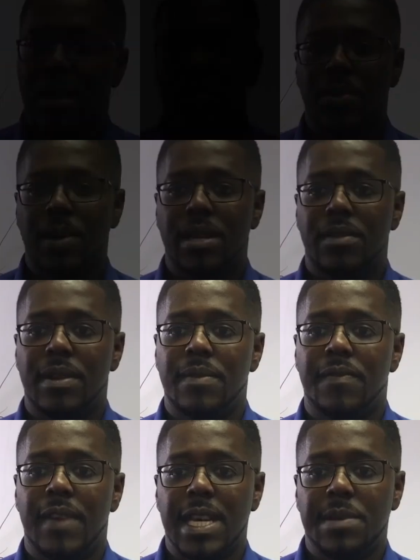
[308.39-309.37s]
Twitter and
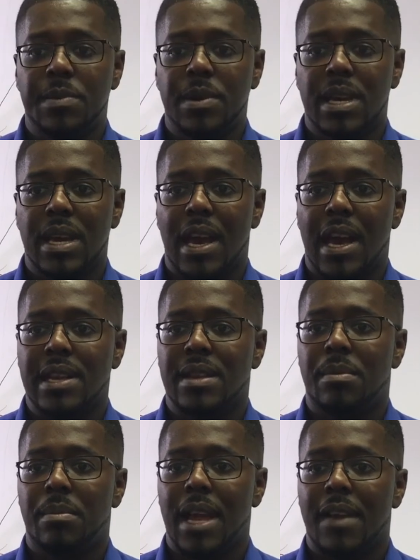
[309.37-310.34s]
Facebook at
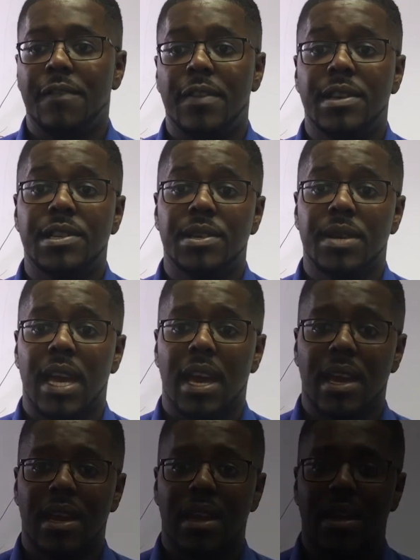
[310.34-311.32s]

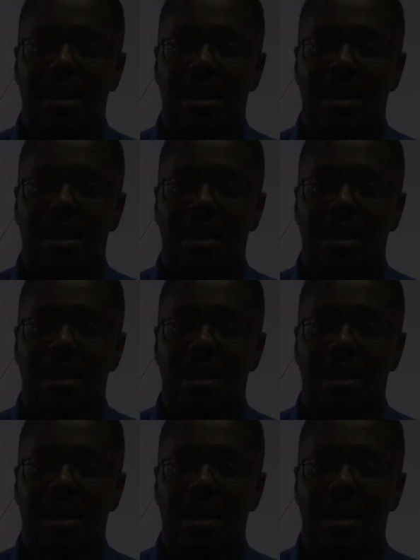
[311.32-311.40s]
BlackFundUK,